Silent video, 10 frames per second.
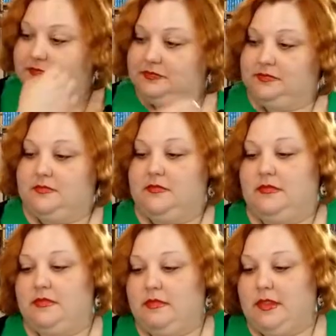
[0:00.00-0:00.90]

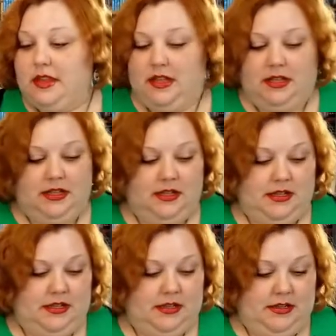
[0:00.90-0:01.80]

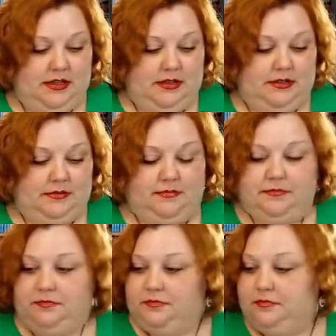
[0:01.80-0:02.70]

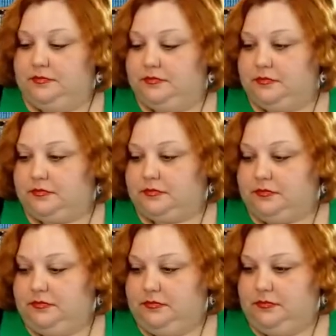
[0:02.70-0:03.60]

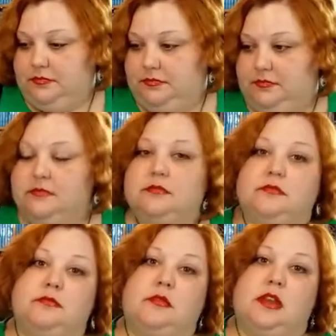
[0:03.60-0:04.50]

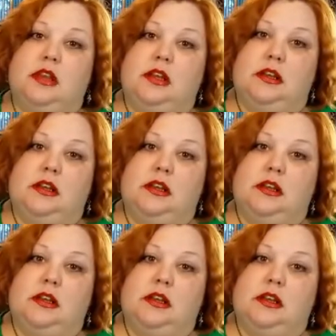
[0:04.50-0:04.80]
The person shown says nothing.